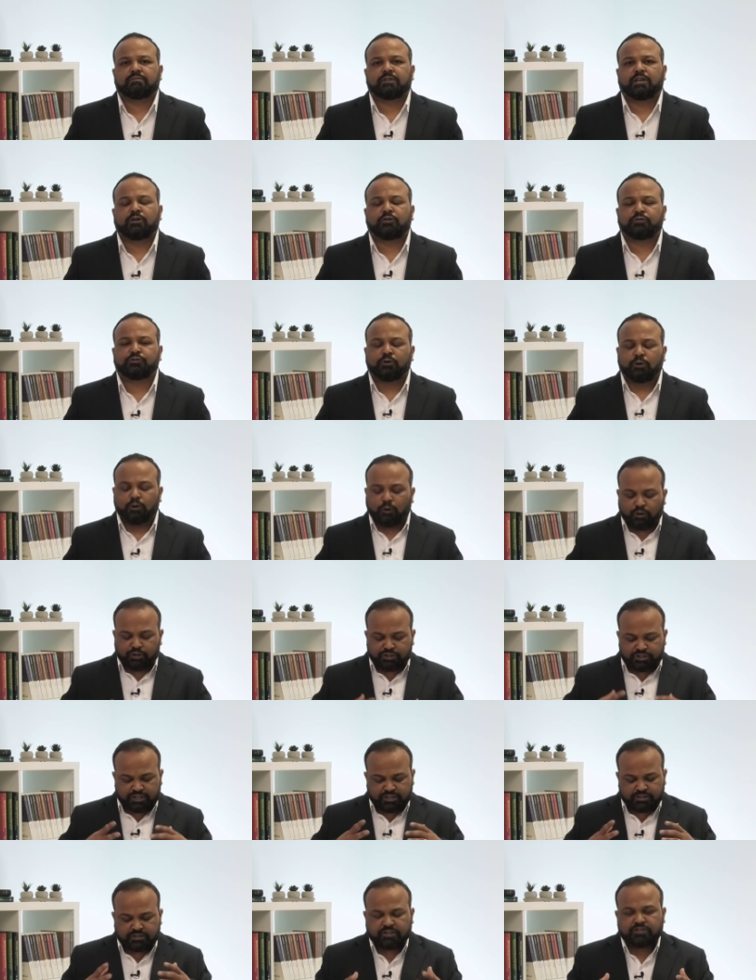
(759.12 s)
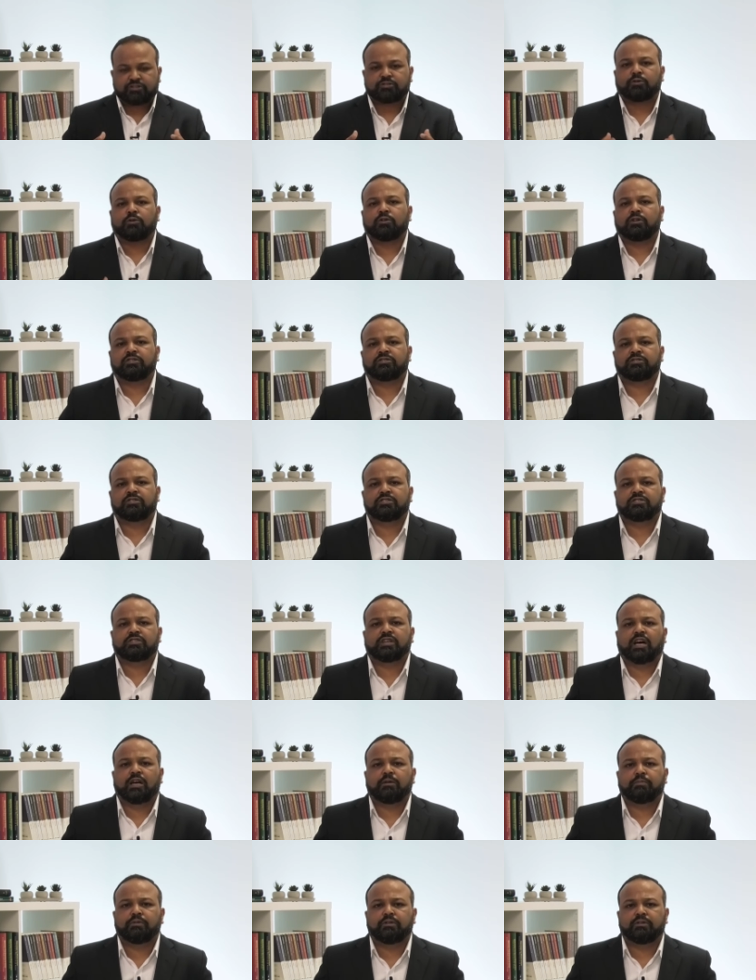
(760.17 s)
And also, Lord Jesus taught His
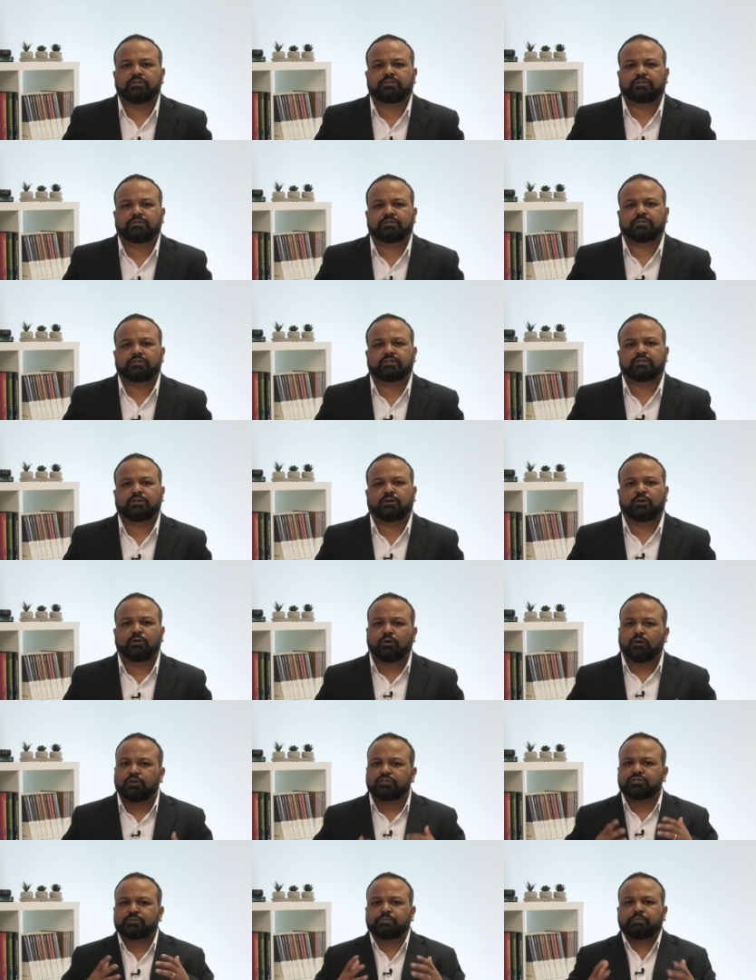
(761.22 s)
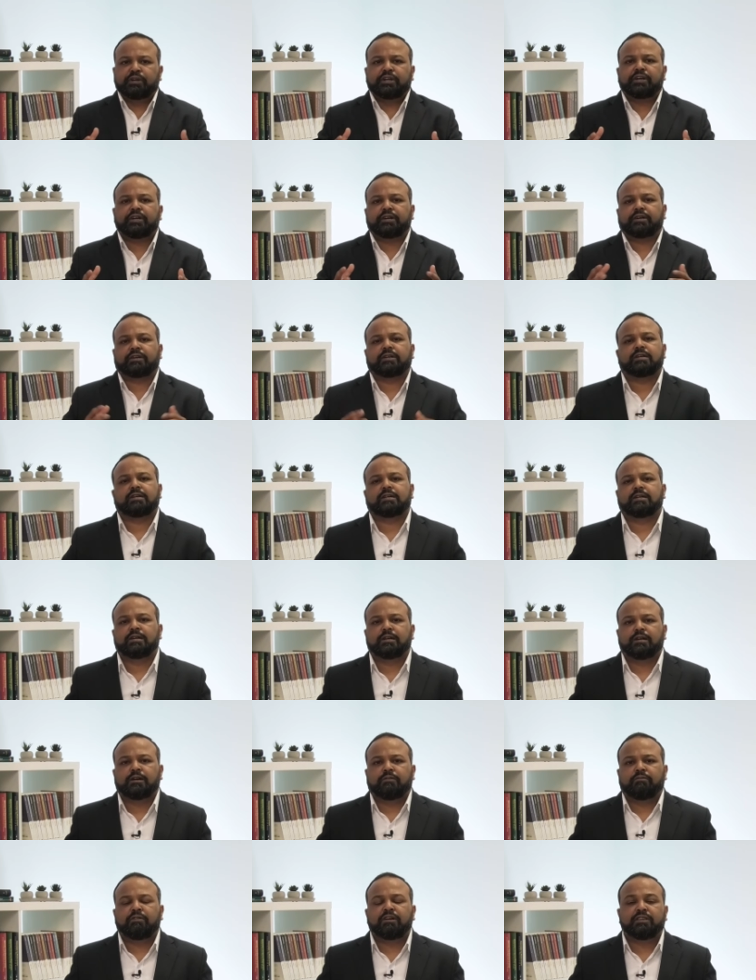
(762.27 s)
disciples the Lord's Prayer,
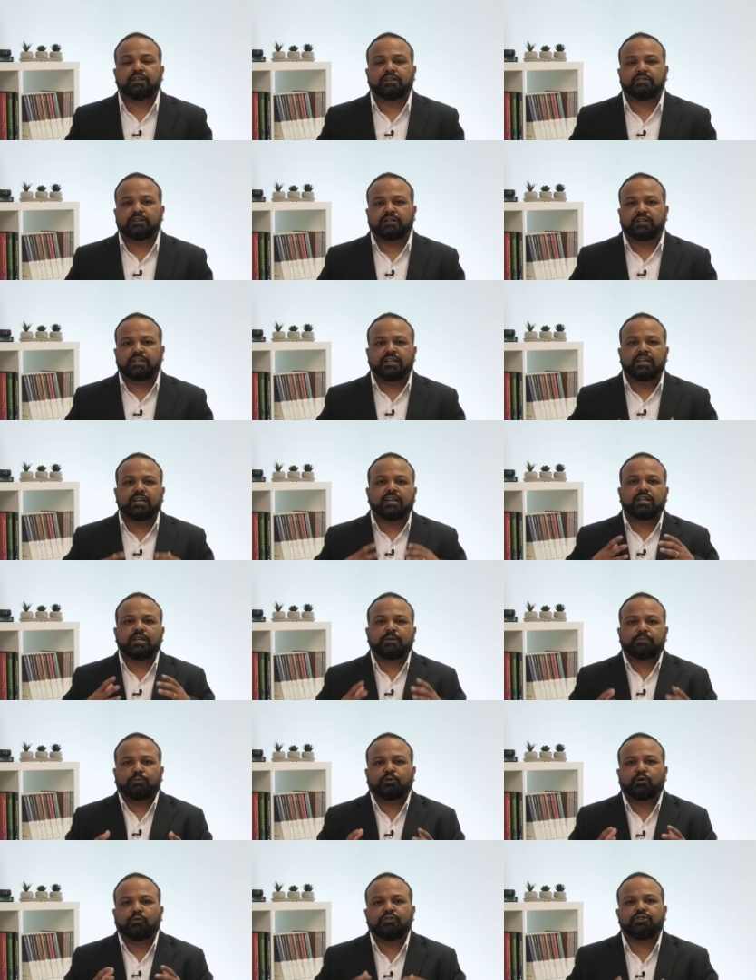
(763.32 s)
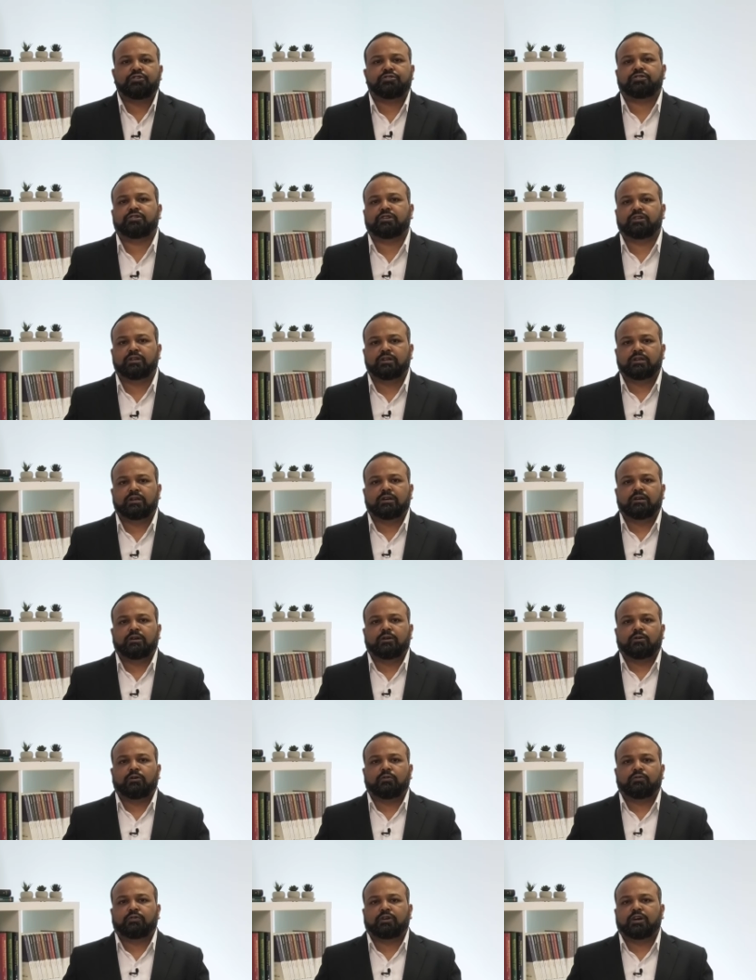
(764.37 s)
where there is a daily provision
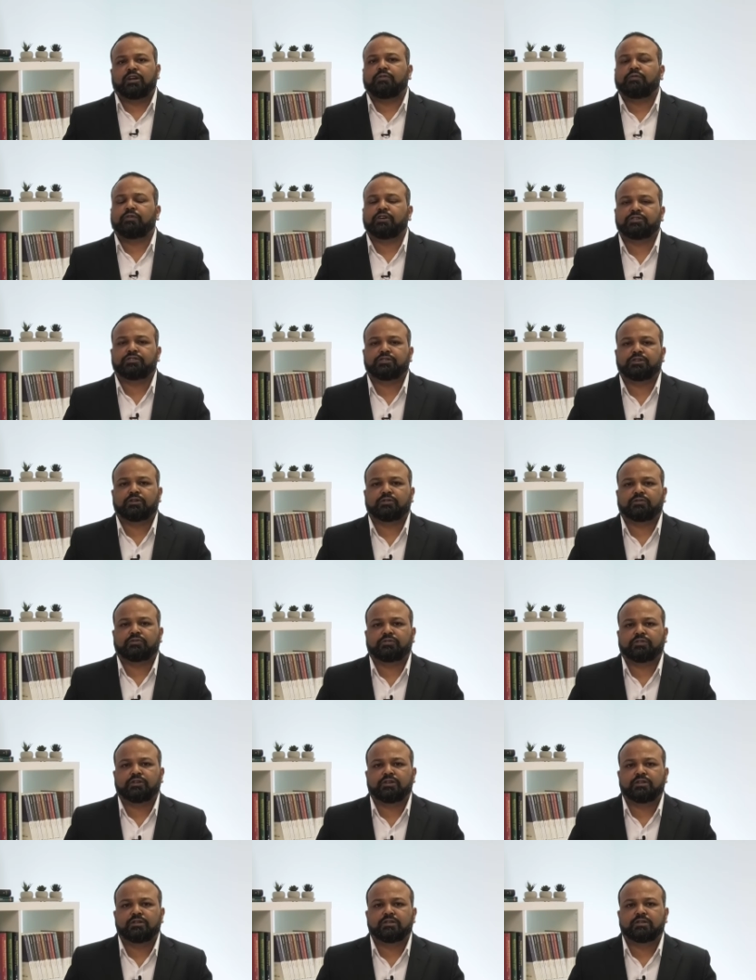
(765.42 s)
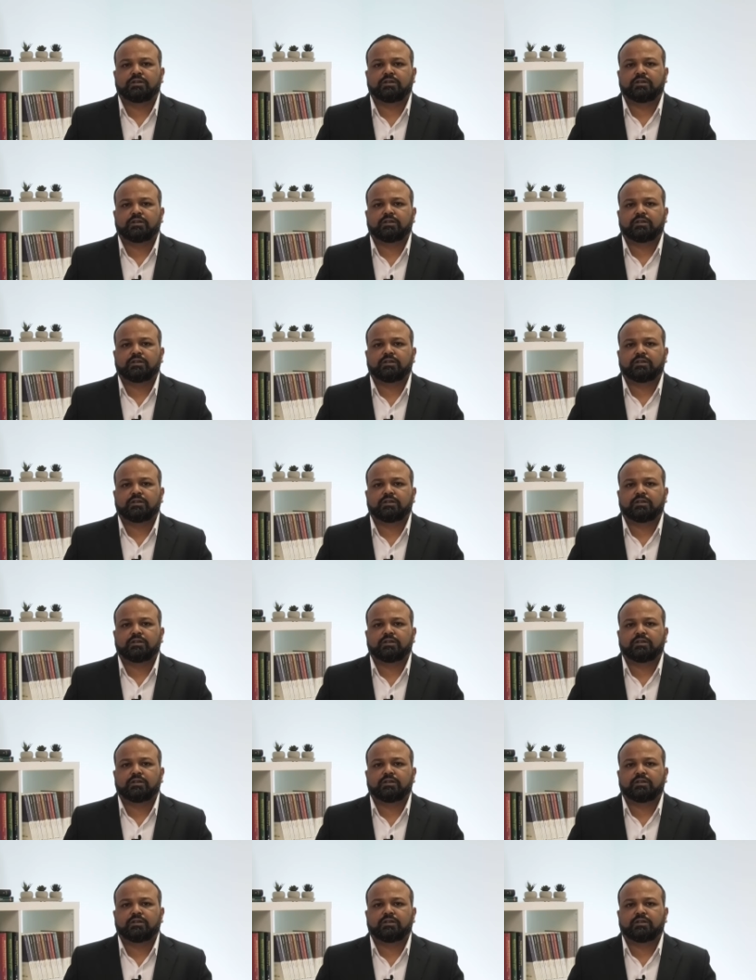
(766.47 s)
of confession of sin.